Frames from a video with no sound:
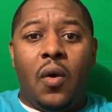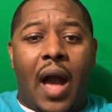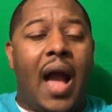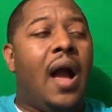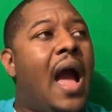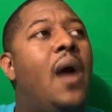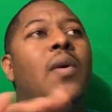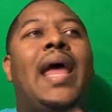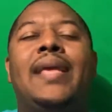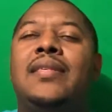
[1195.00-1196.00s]
how
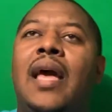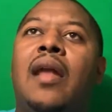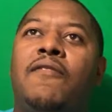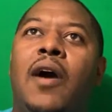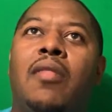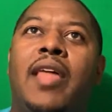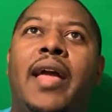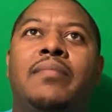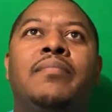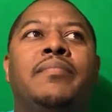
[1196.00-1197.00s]
would I sound if I was
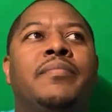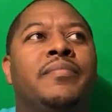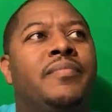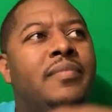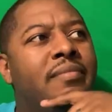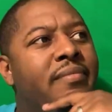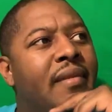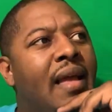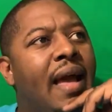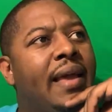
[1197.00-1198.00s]
like, I